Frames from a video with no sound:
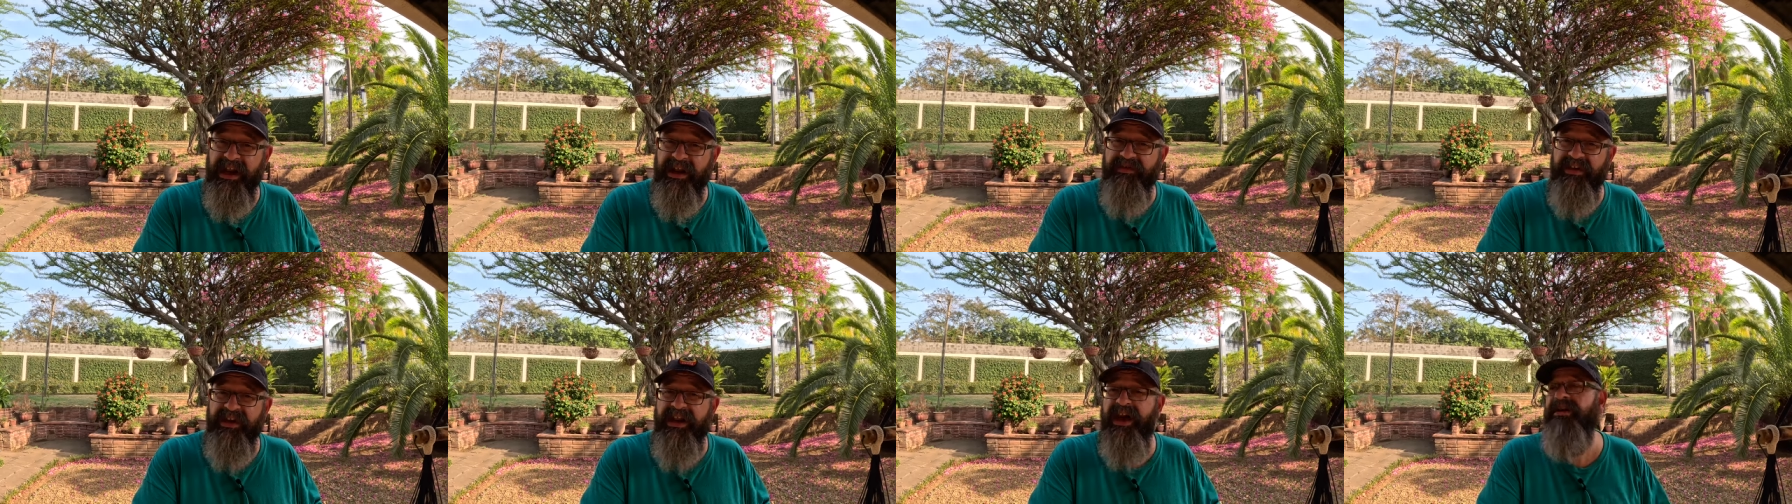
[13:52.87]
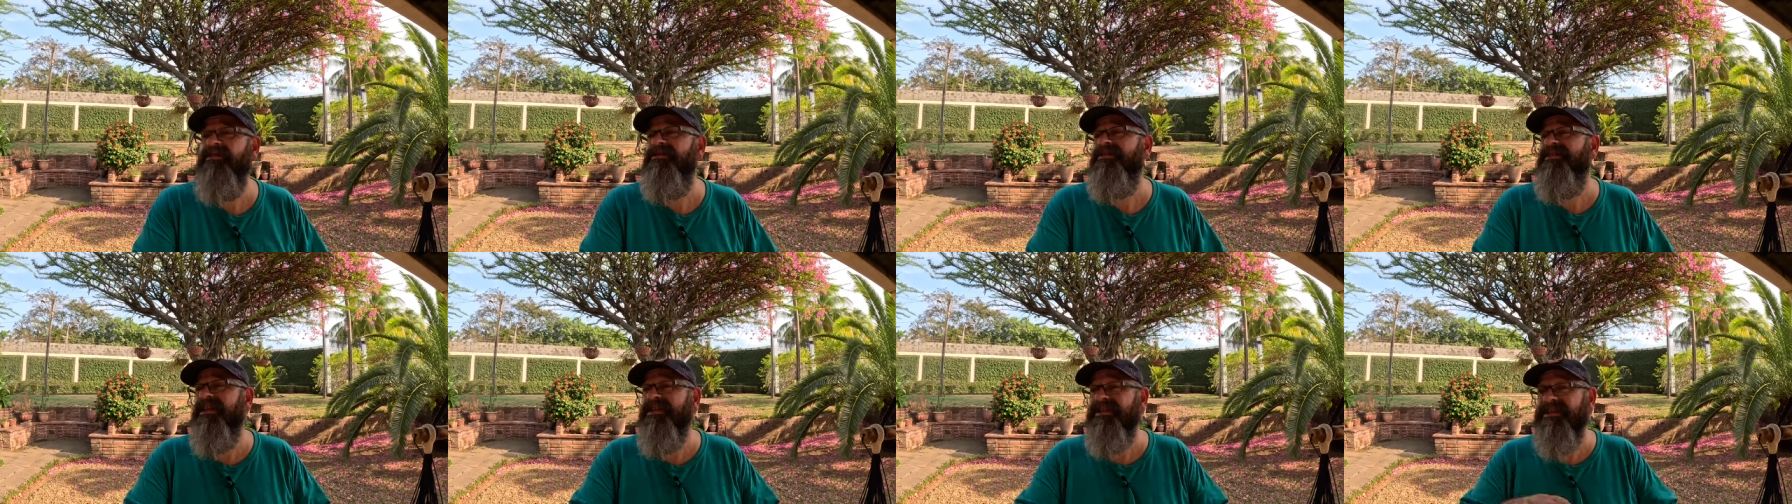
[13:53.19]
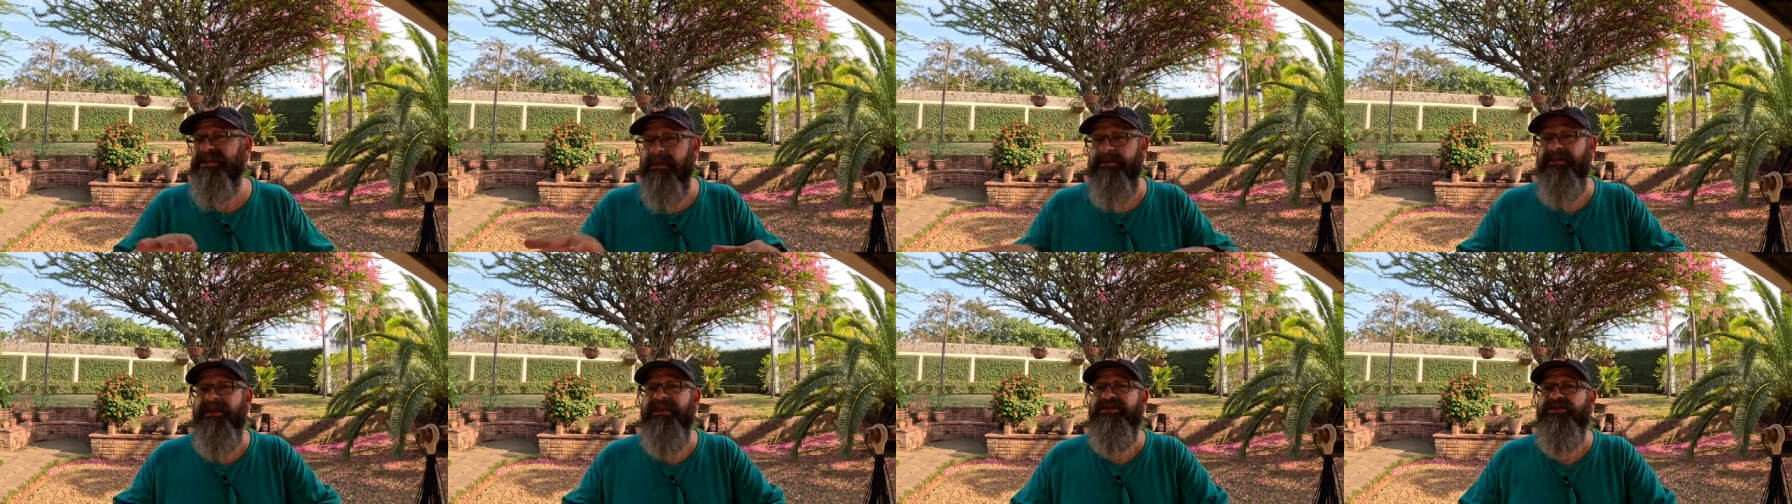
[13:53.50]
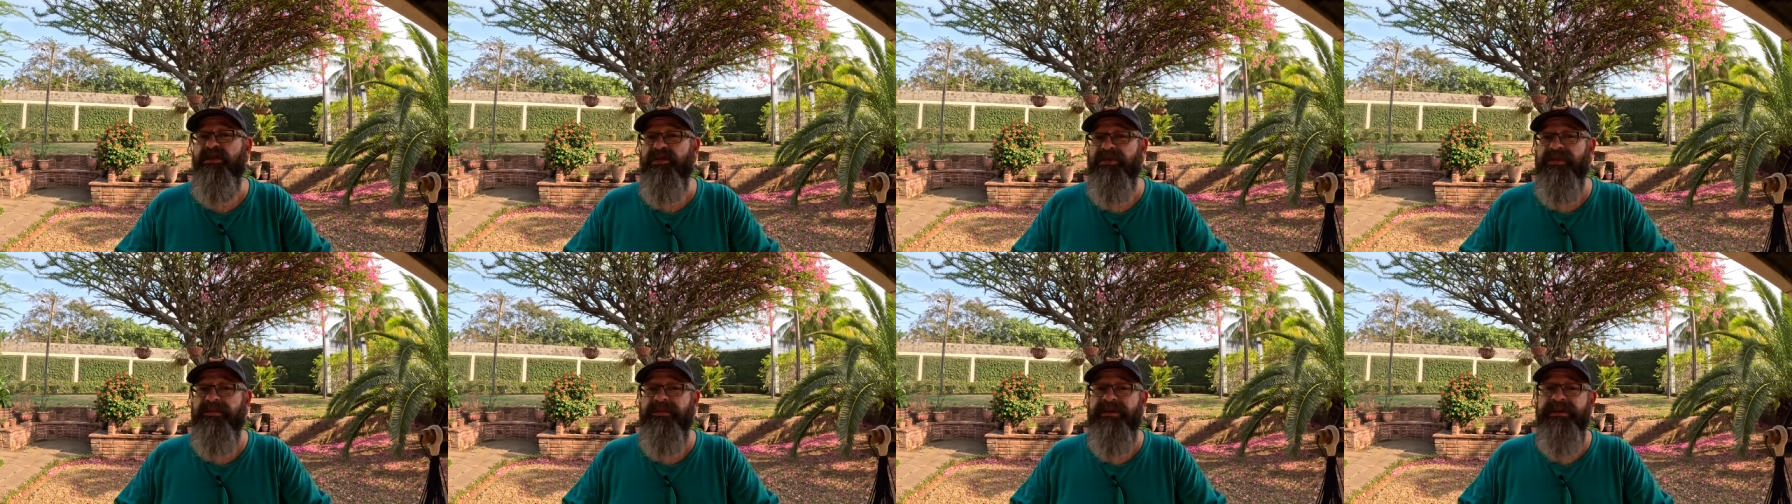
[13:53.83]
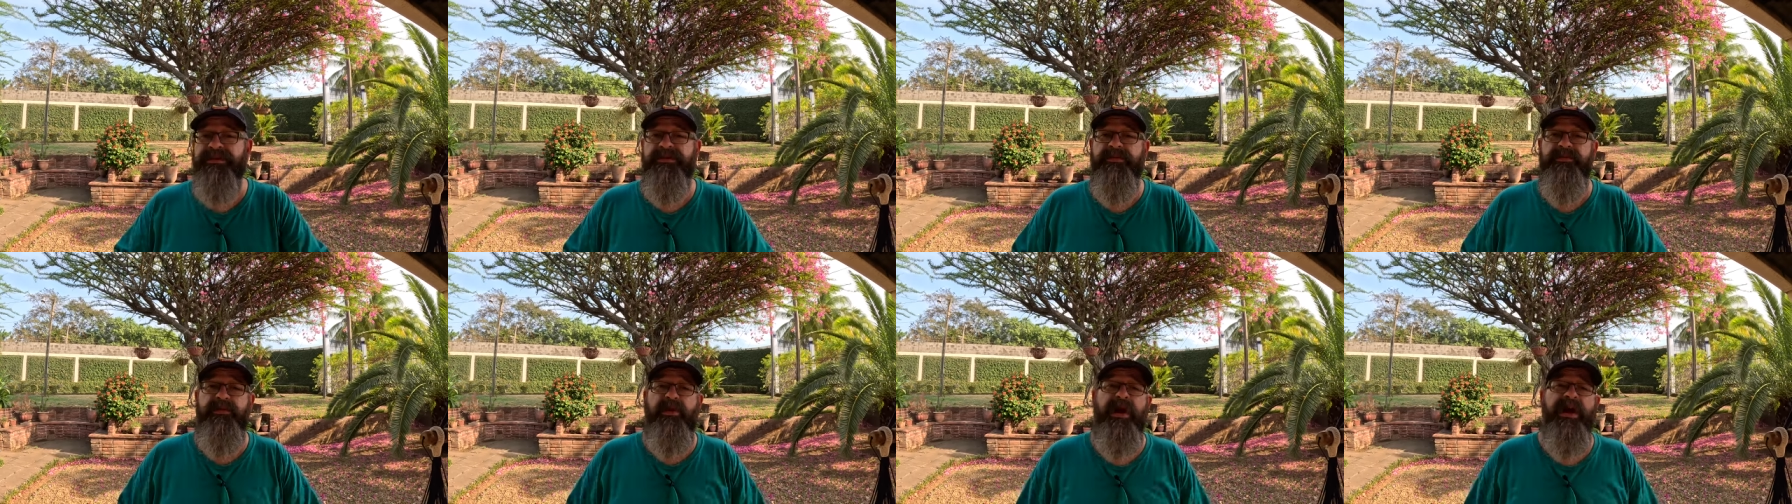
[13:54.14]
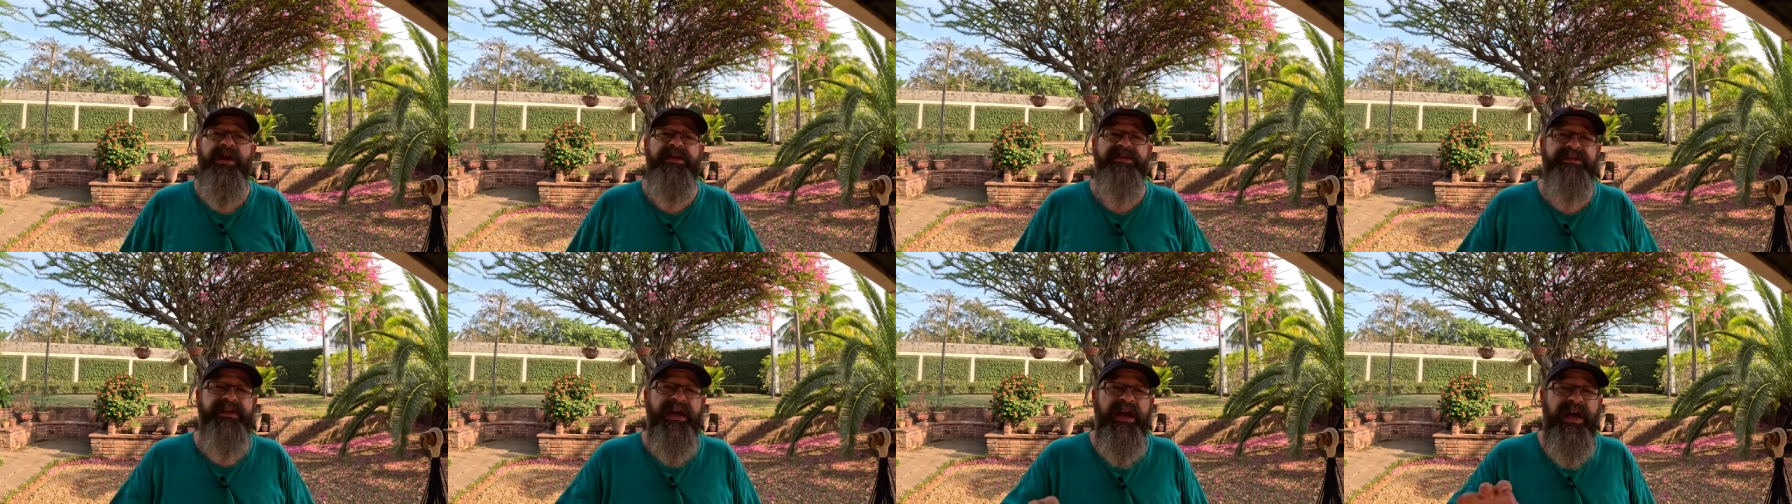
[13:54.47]
I've announced and some that's going to be a
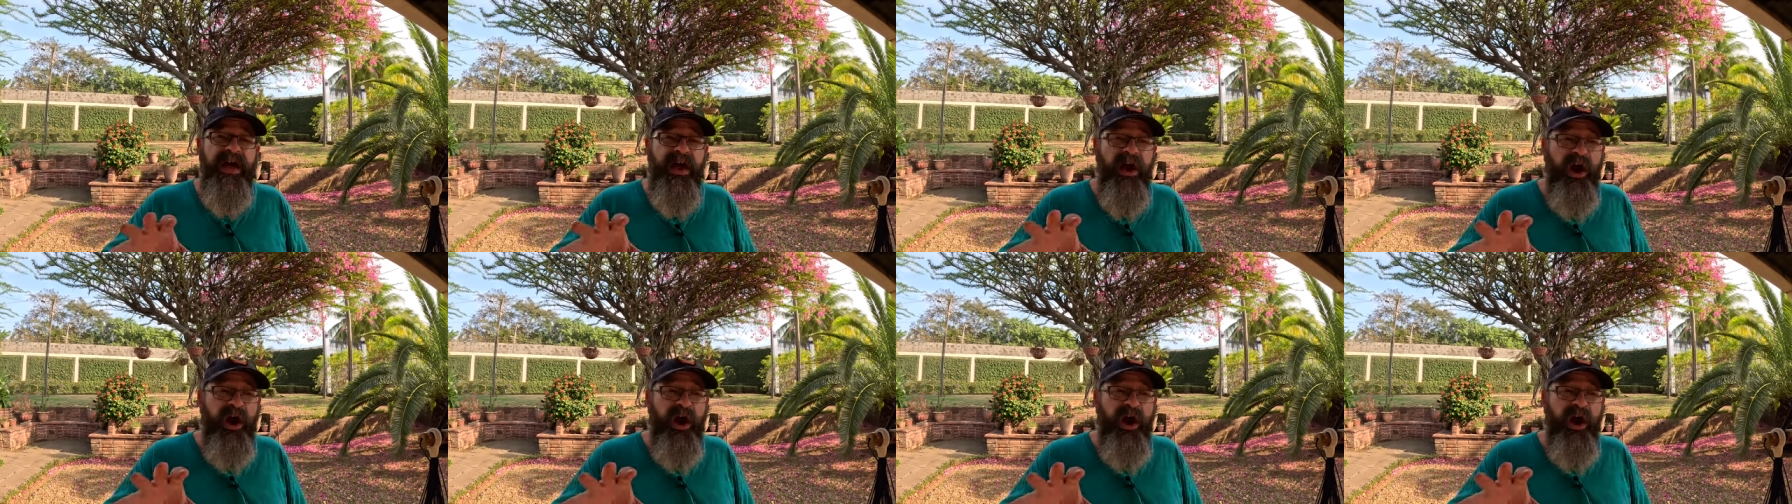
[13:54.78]
surprise,